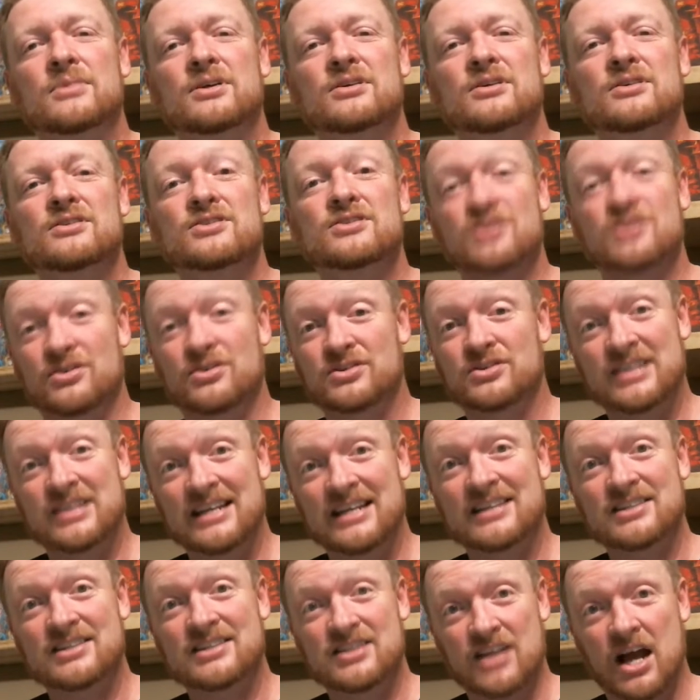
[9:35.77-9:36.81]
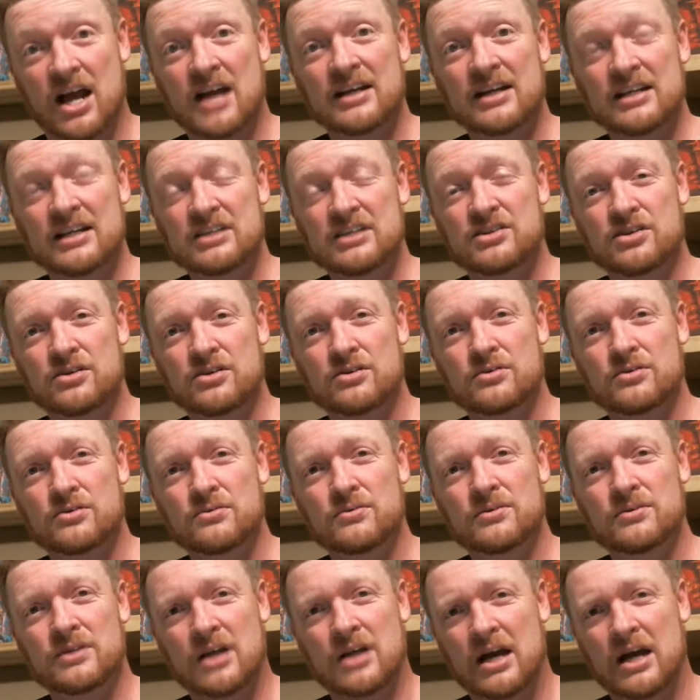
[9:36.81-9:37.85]
So since 92,
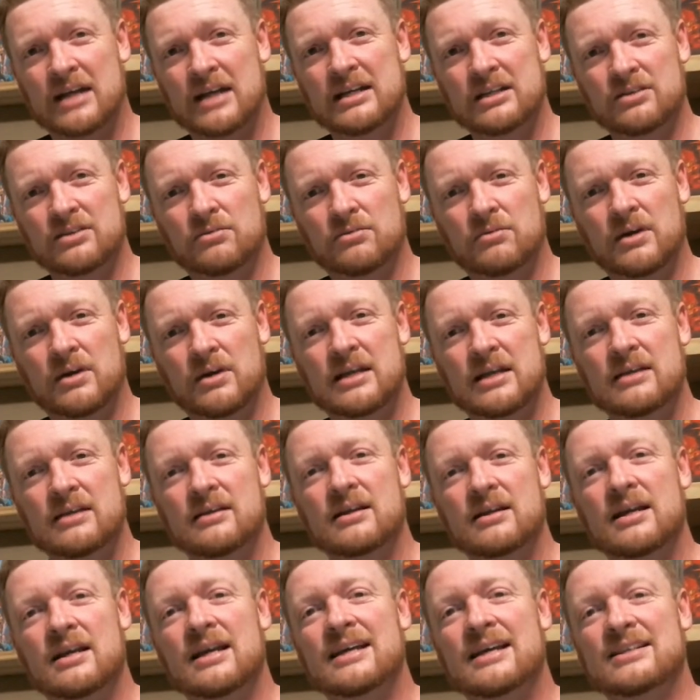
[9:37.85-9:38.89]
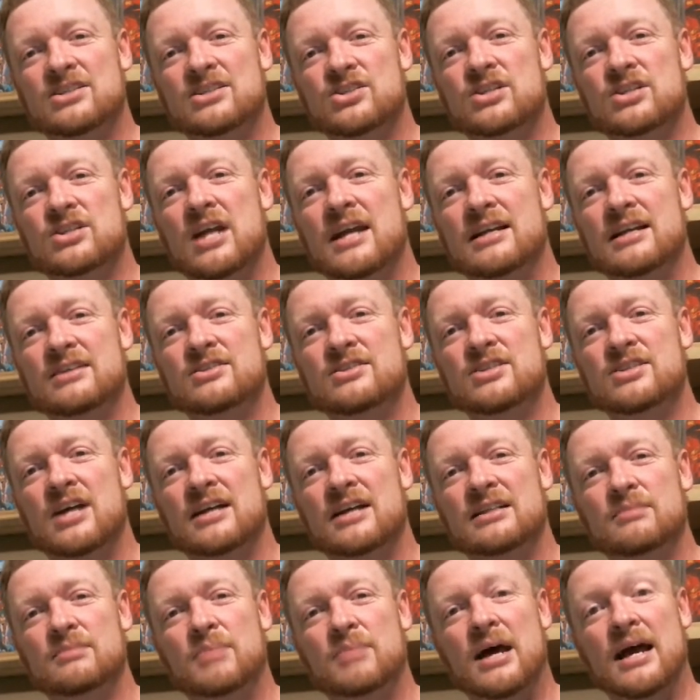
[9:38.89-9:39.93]
93, it stayed
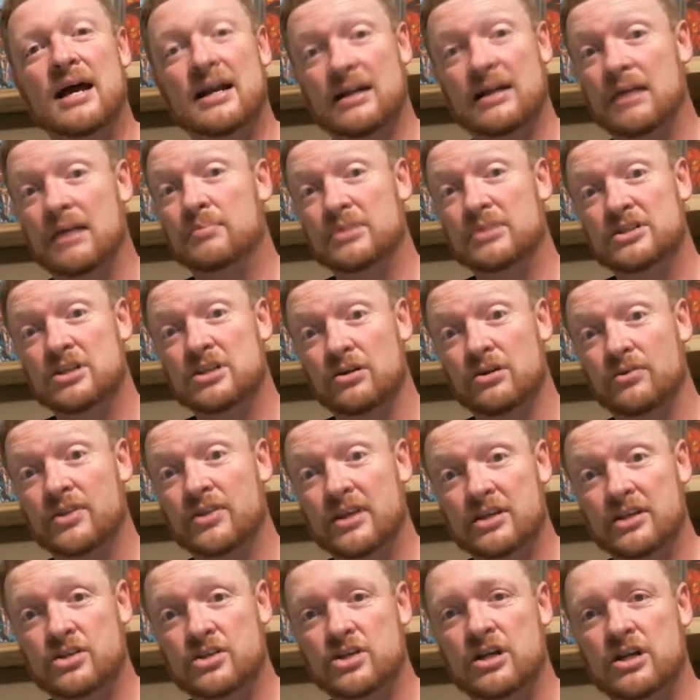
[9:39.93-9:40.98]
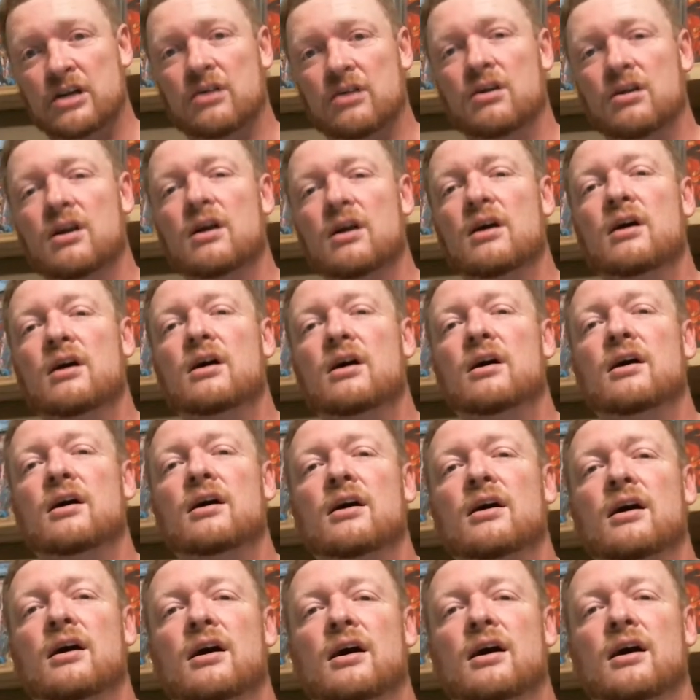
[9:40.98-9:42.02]
inside the bag up until this year.
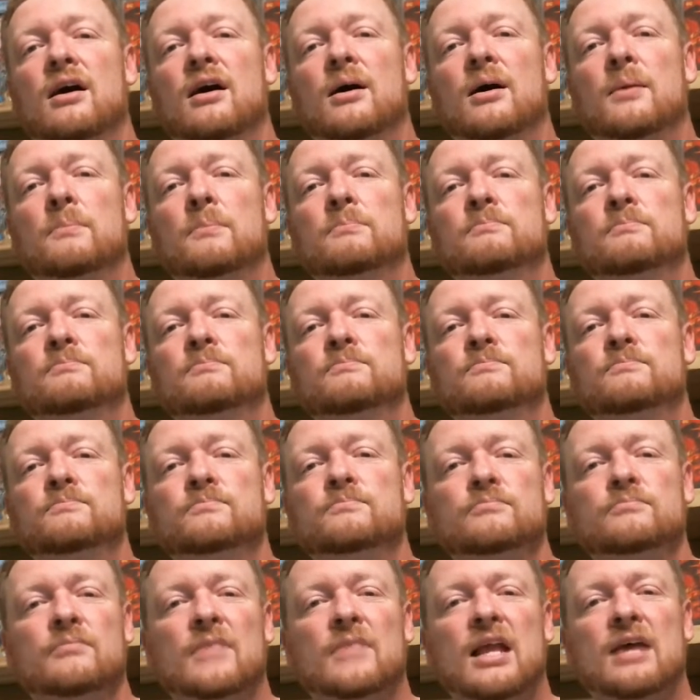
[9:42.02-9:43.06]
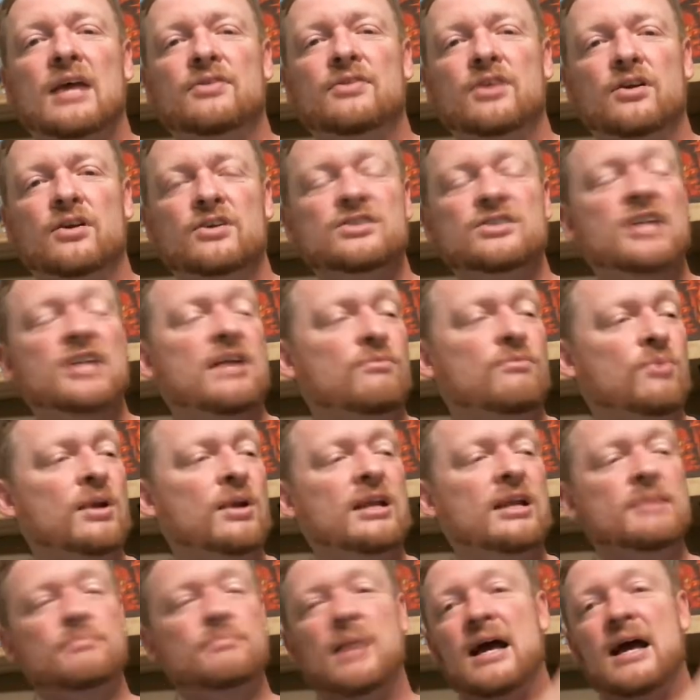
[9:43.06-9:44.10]
And there is a
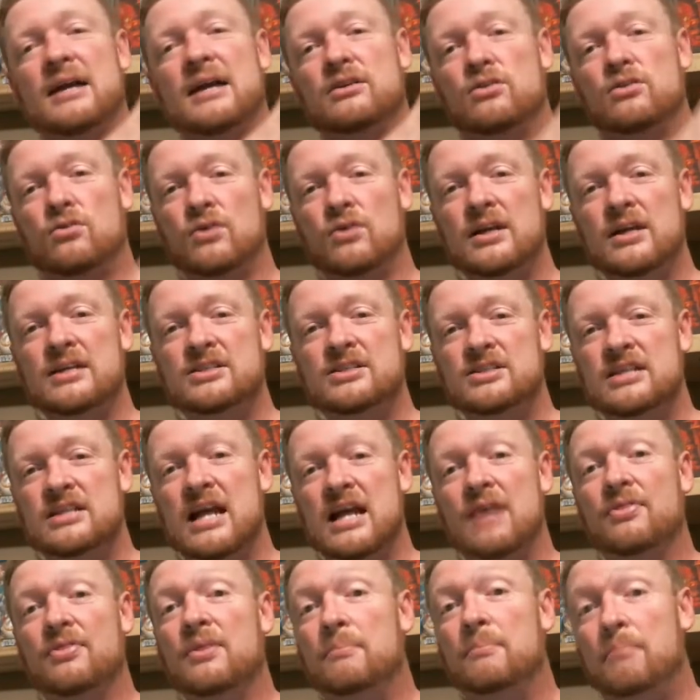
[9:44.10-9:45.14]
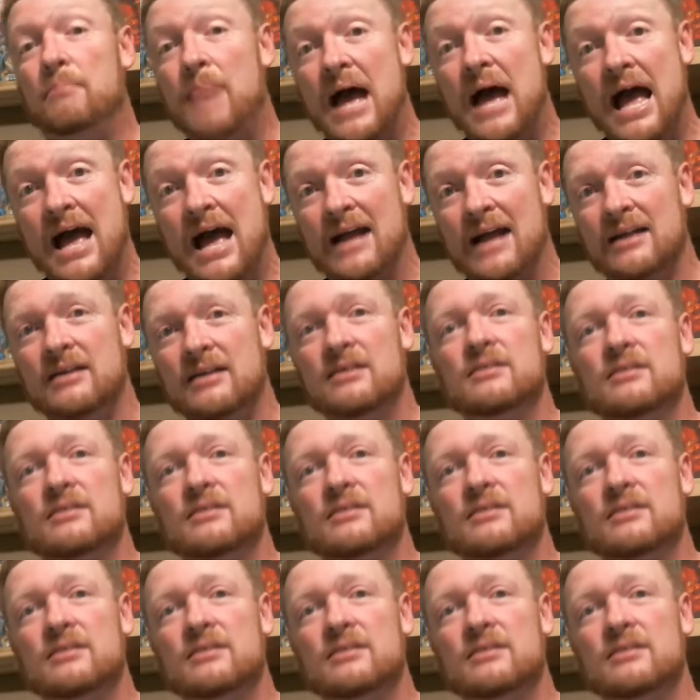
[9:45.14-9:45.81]
really bad crease down the back.